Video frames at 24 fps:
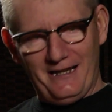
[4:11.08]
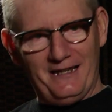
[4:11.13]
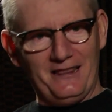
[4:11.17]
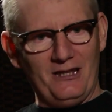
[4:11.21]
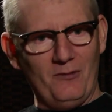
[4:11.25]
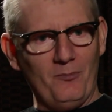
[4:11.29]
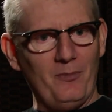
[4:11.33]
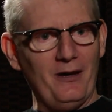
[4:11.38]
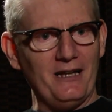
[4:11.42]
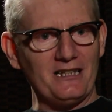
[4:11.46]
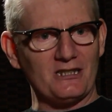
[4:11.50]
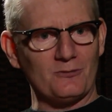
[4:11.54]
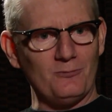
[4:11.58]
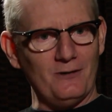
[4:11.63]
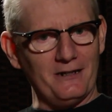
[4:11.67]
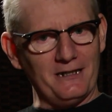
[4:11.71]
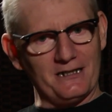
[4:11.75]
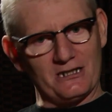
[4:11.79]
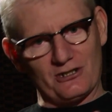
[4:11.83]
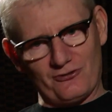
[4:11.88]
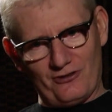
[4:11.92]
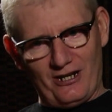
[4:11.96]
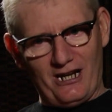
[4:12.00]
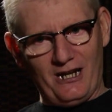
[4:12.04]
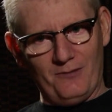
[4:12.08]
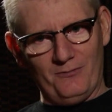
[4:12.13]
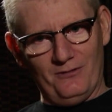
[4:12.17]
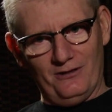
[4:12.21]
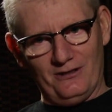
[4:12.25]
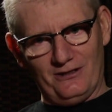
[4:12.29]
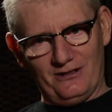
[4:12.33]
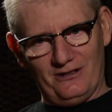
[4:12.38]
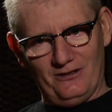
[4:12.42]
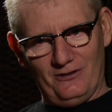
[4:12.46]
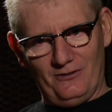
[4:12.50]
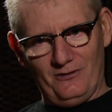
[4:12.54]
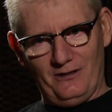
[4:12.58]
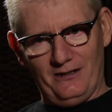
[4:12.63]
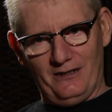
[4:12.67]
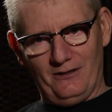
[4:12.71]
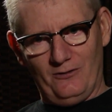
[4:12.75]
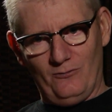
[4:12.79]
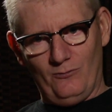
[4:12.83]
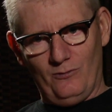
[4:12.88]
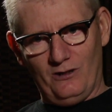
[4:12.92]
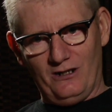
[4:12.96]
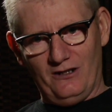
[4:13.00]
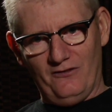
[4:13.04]
and the best way to describe it
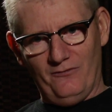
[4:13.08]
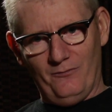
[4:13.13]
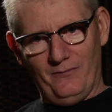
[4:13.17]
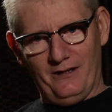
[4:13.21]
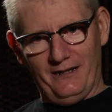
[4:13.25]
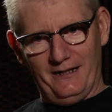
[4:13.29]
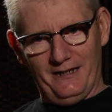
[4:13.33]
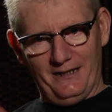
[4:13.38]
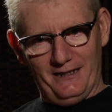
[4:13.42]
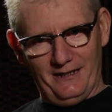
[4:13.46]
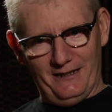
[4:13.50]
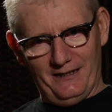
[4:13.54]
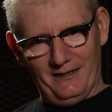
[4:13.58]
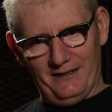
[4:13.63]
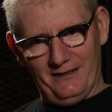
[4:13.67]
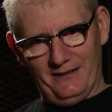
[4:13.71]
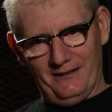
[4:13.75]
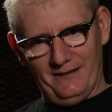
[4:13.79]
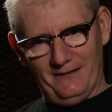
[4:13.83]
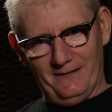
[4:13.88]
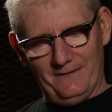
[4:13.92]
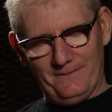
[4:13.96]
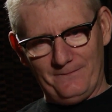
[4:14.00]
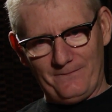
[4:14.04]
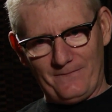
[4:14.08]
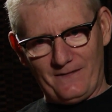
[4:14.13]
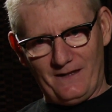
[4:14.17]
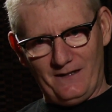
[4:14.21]
to one of my